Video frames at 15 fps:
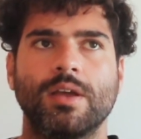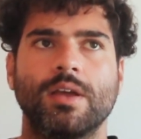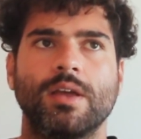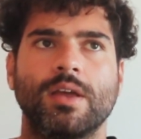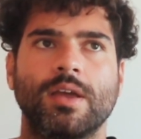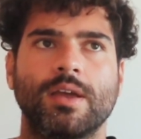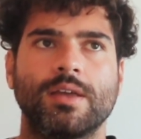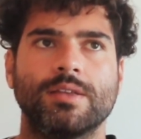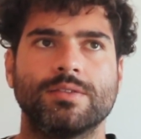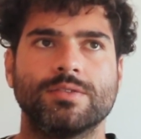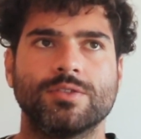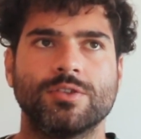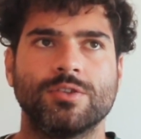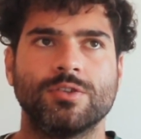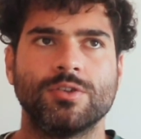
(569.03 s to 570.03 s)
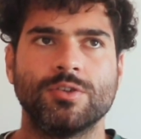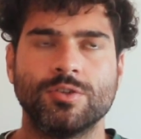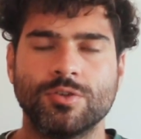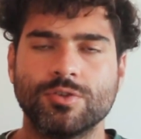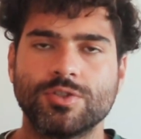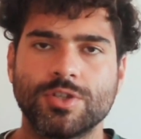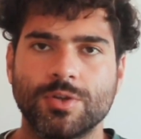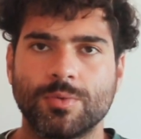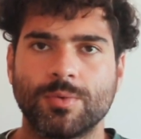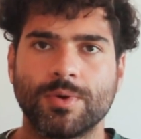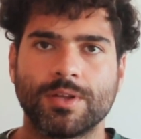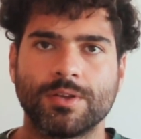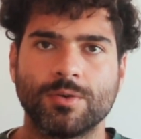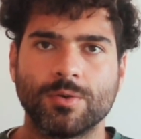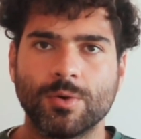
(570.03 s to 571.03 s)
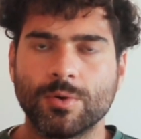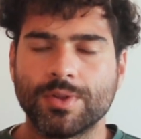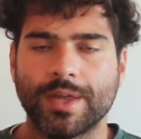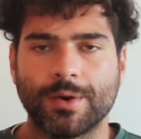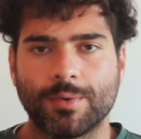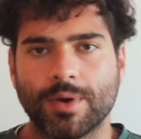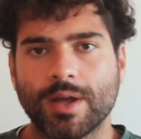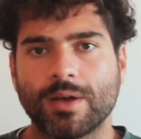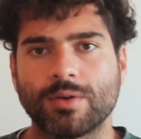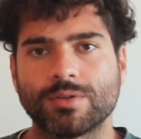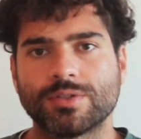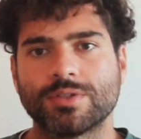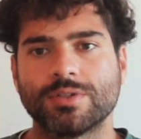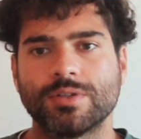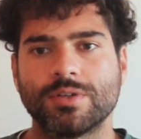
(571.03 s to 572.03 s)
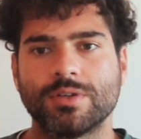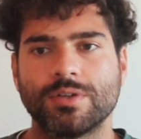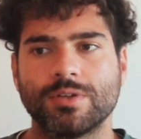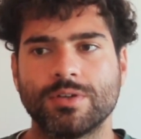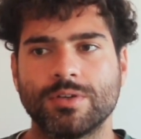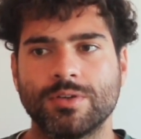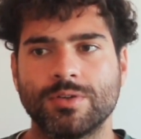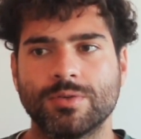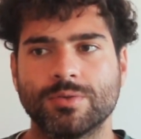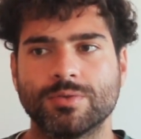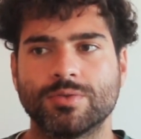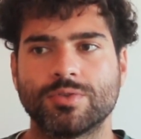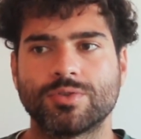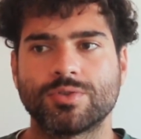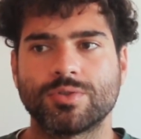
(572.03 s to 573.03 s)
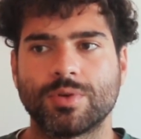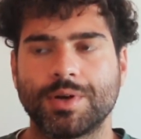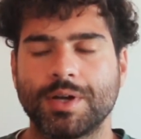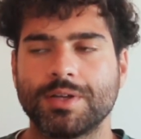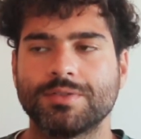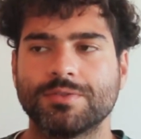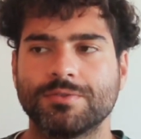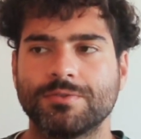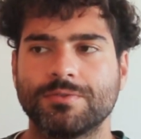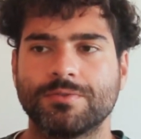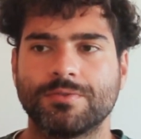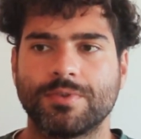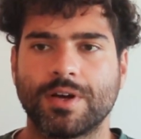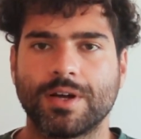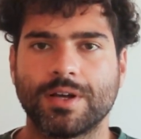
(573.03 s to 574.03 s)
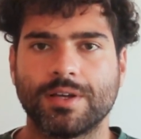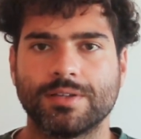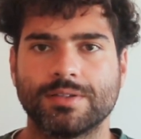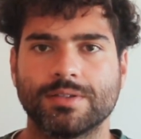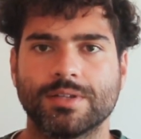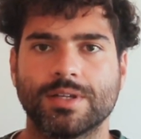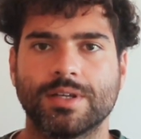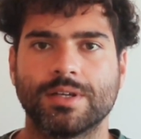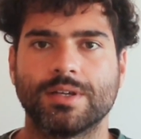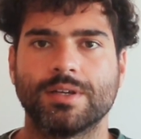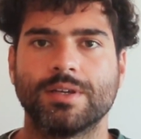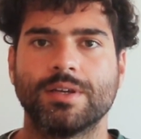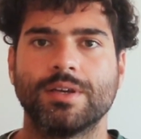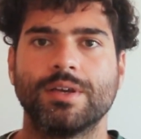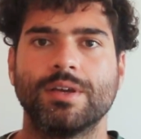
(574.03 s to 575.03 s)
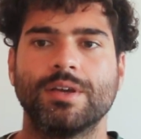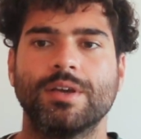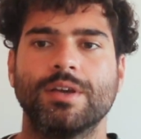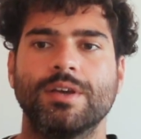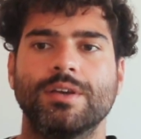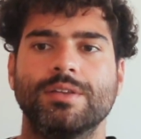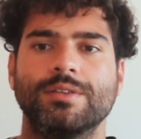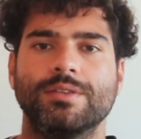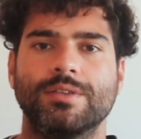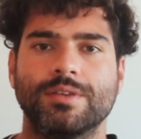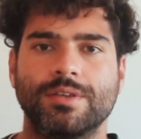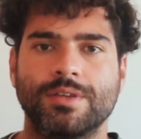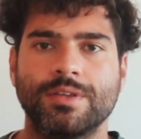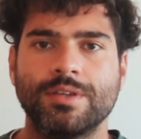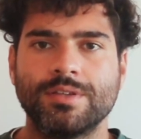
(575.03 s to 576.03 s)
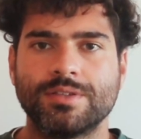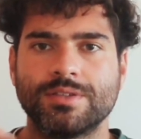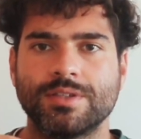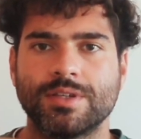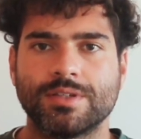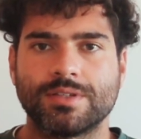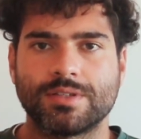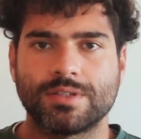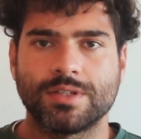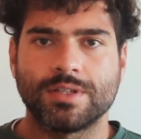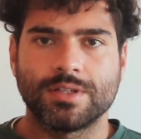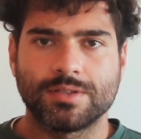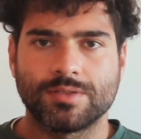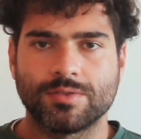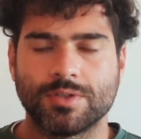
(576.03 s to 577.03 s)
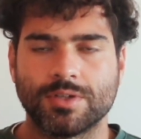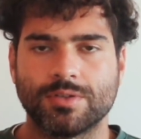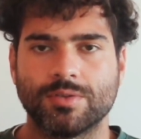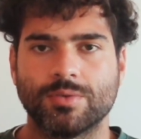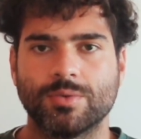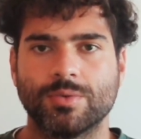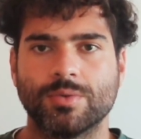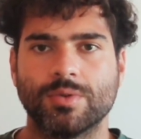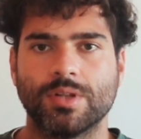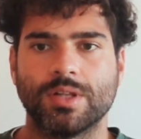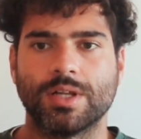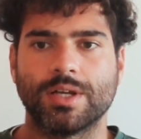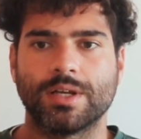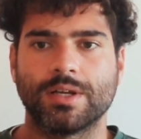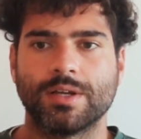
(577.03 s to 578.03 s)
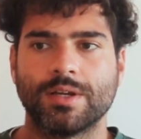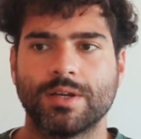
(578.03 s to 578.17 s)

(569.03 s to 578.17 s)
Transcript: And usually when you go that route, you try to find like the easiest things you can do, like,